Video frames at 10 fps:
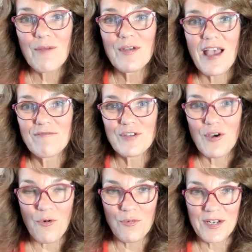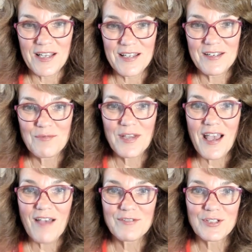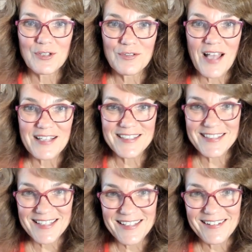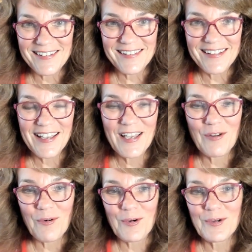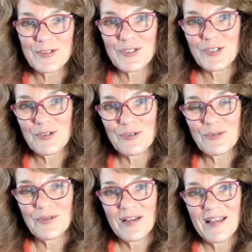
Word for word: We have to hone in. We have to learn that skill in order to